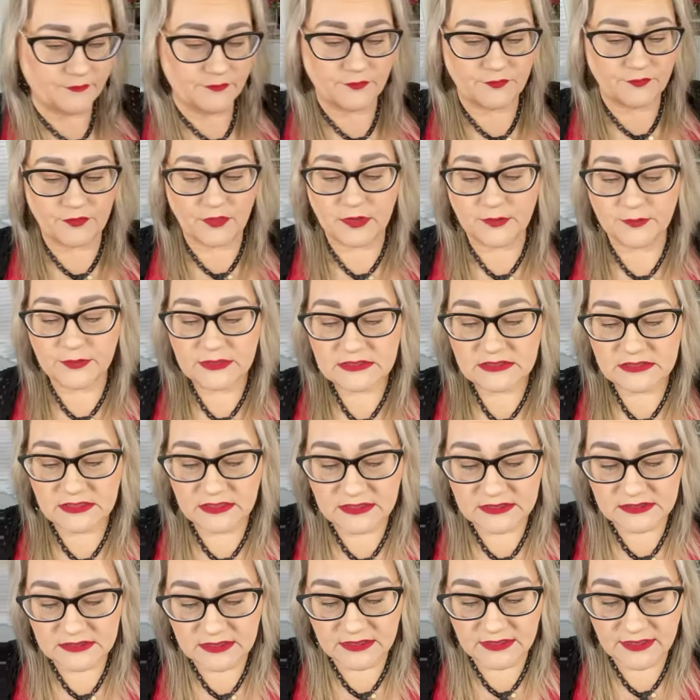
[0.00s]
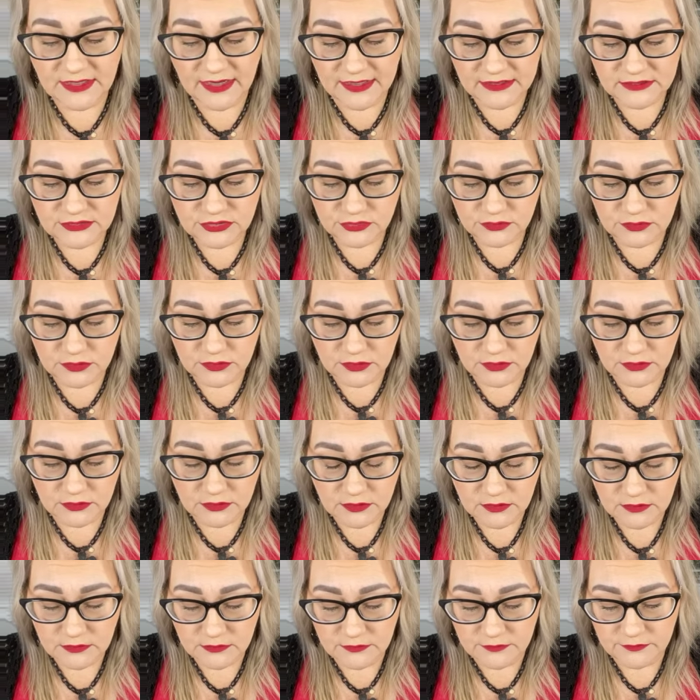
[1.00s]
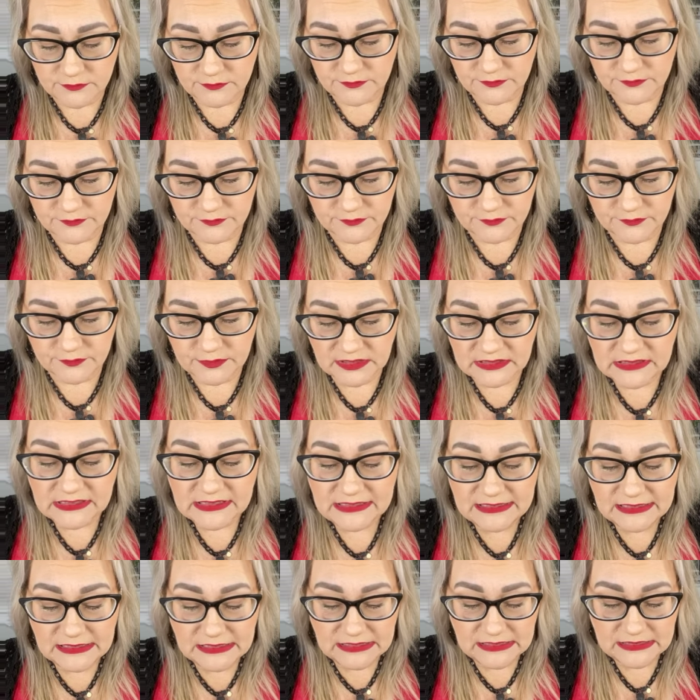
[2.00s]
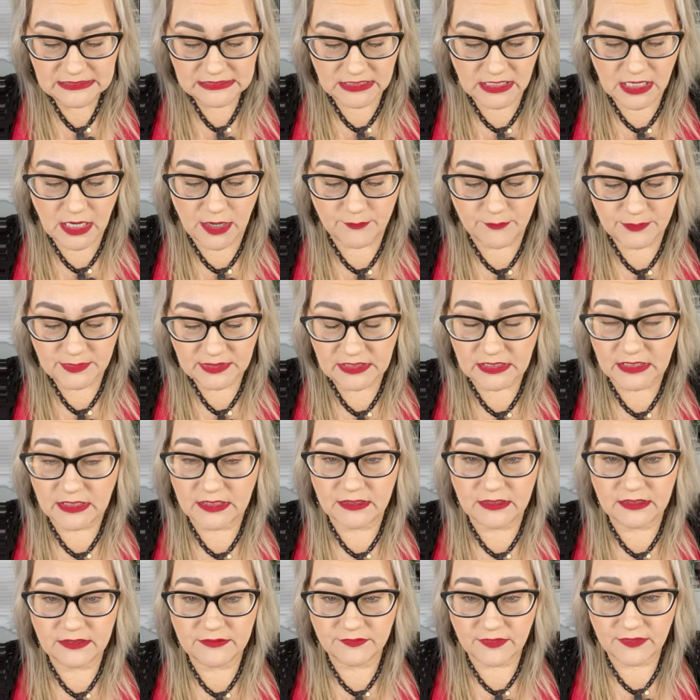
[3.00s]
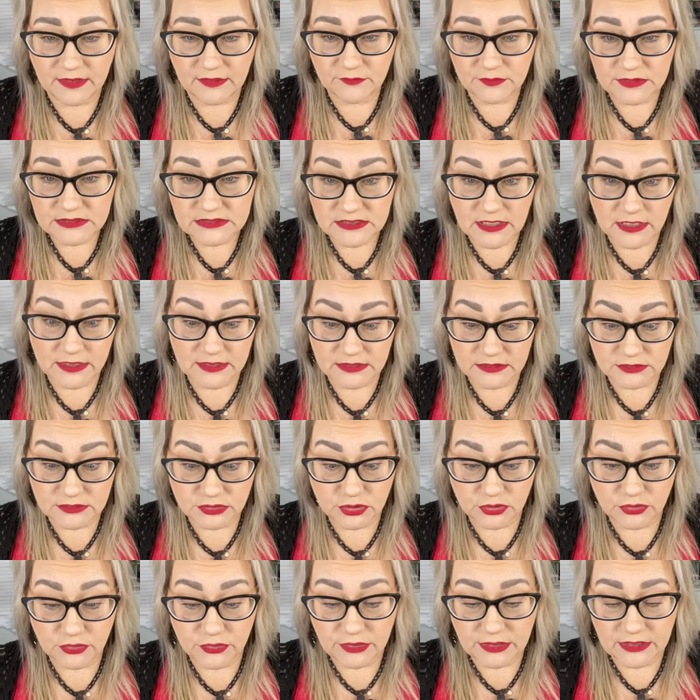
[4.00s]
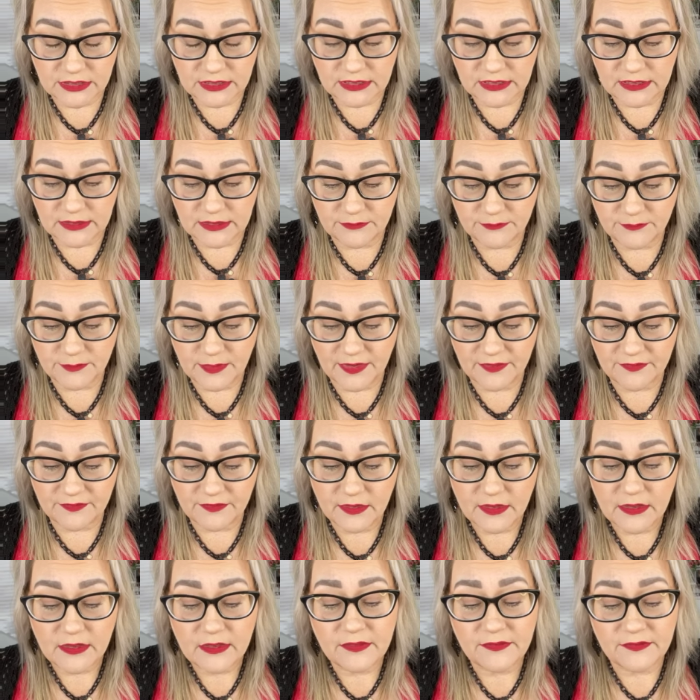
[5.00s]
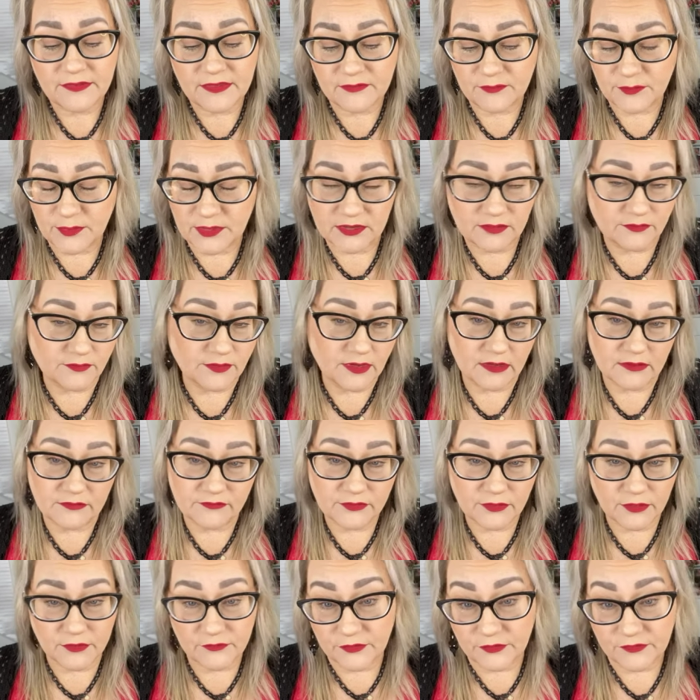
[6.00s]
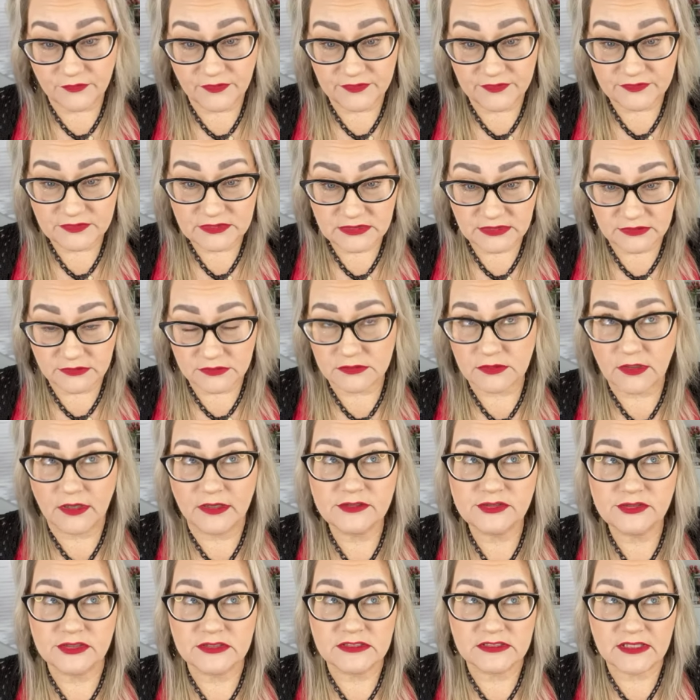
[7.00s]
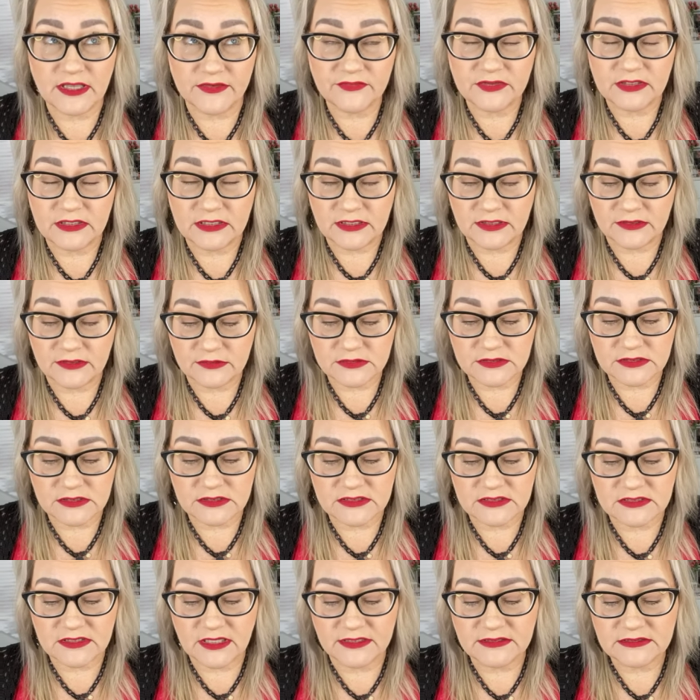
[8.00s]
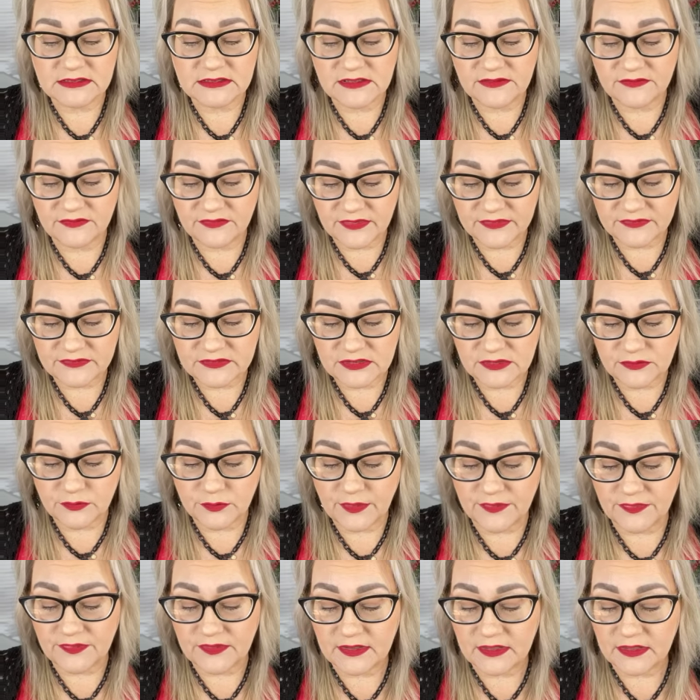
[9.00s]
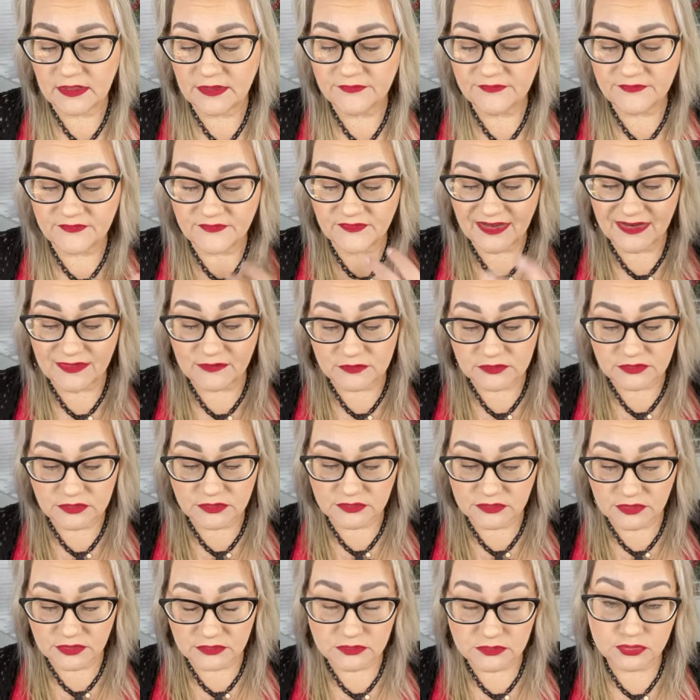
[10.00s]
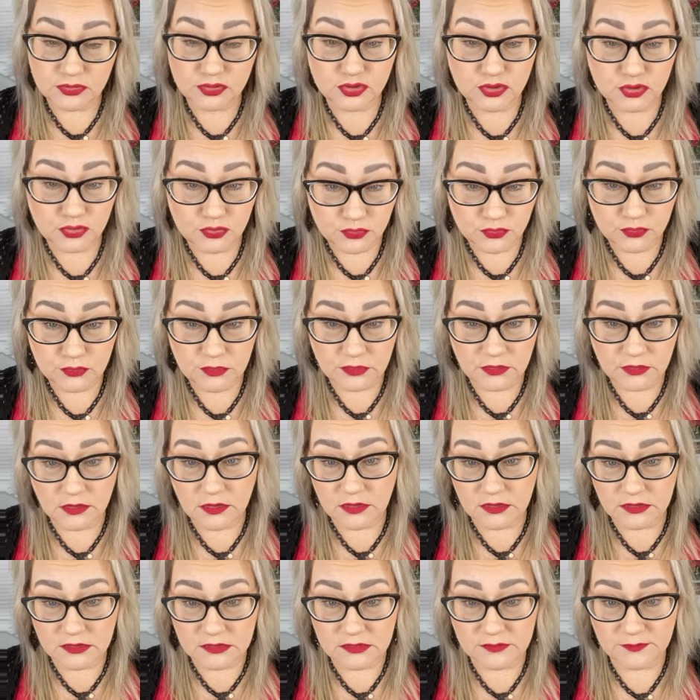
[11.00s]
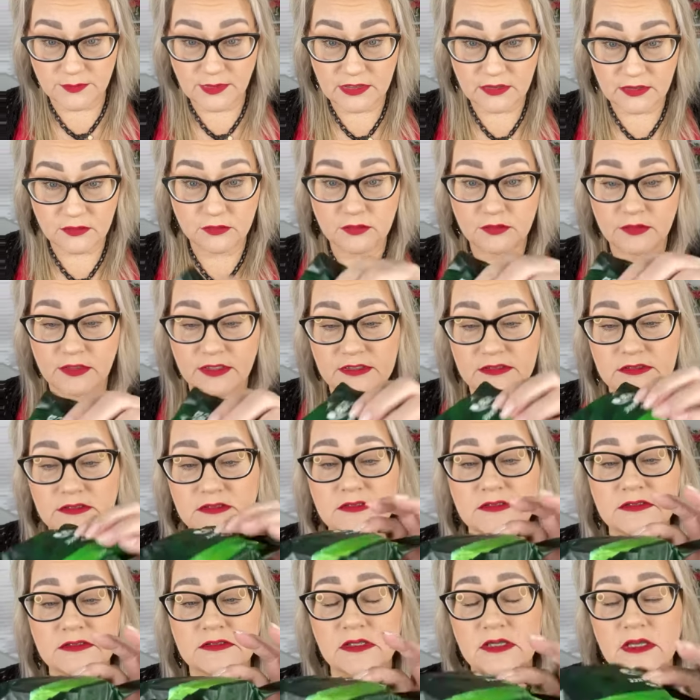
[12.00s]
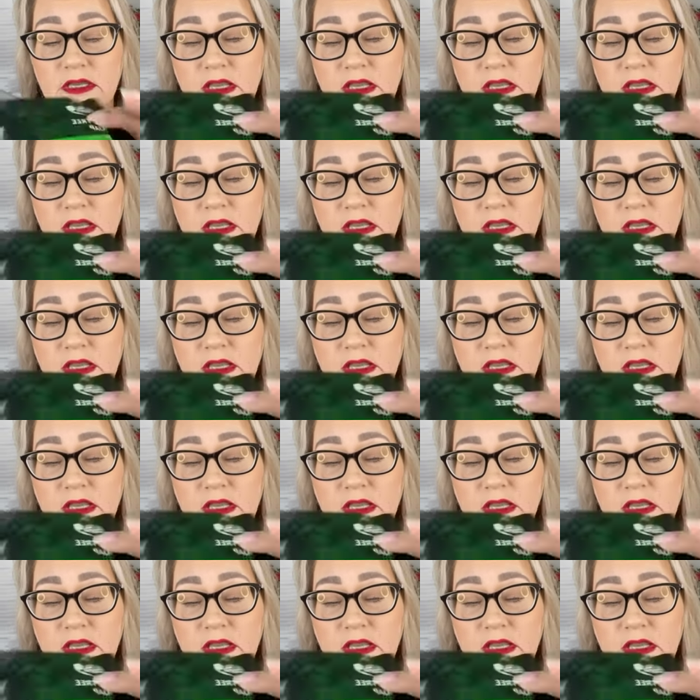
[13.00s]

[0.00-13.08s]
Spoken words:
Farmasi is a natural, clean company. They reside in Turkey, but they've been around for over 50 years, actually 70 years, since 1950, when the founder, Dr. Tuna, got his medical license.